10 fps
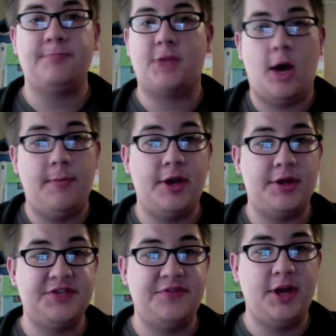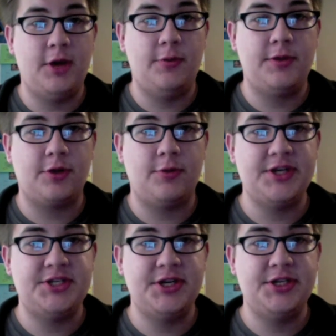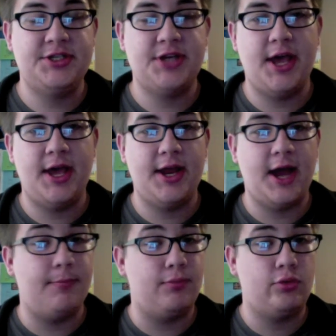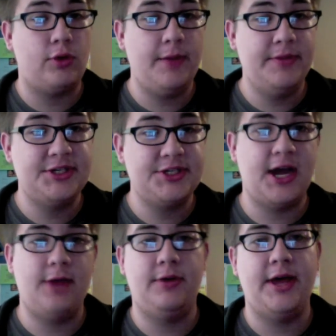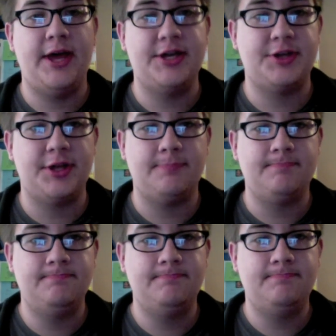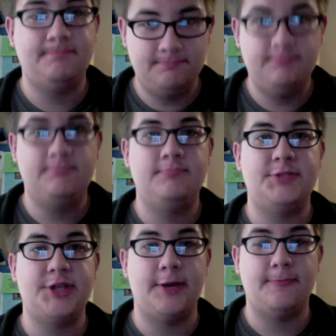comment on this video with your questions, and I promise I will answer them. See ya.